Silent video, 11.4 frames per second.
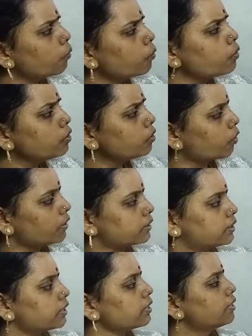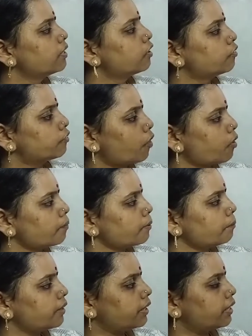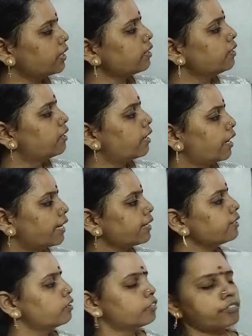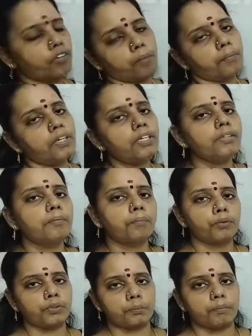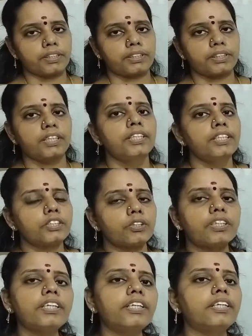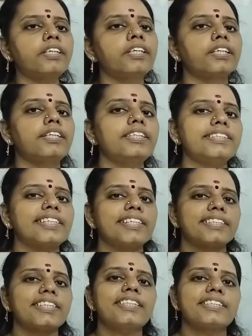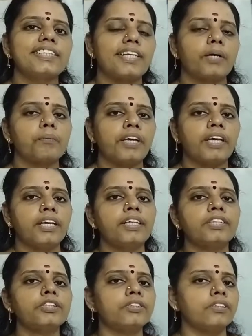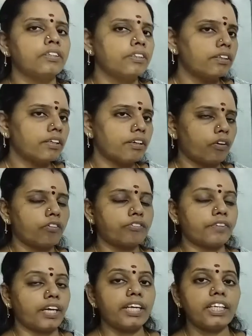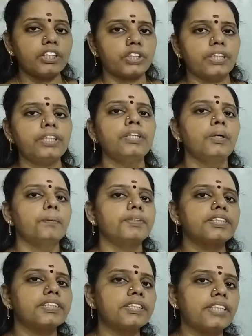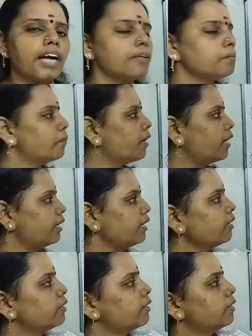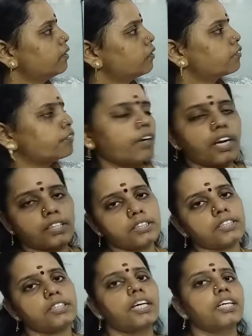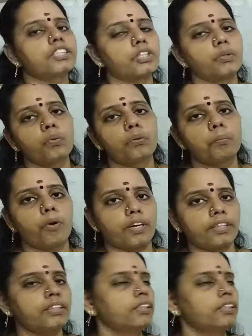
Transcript: Old Horser, former mayor and former postmaster. So here this lesson is in a way of narration which is done by Franz, a schoolboy.